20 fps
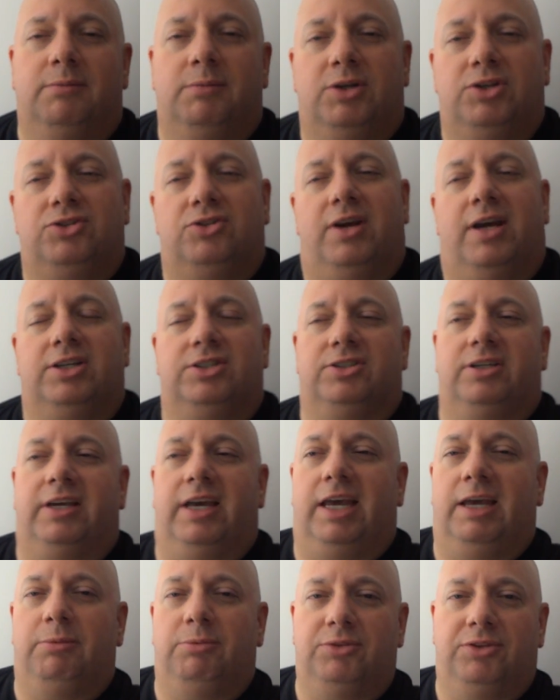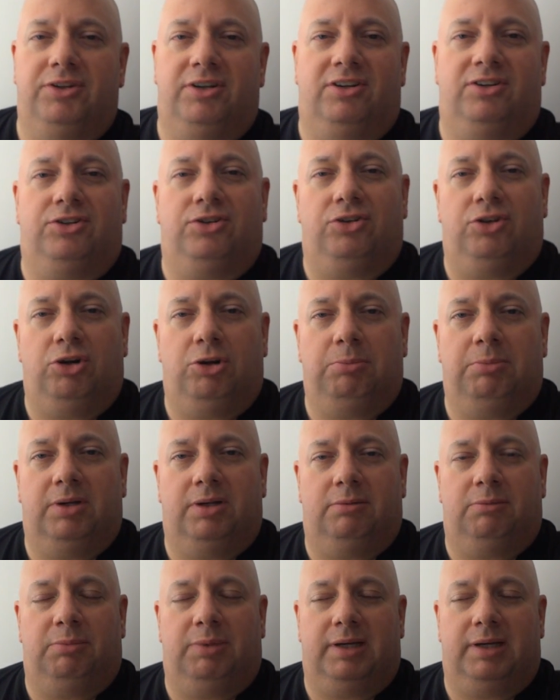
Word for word: but you're actually able to determine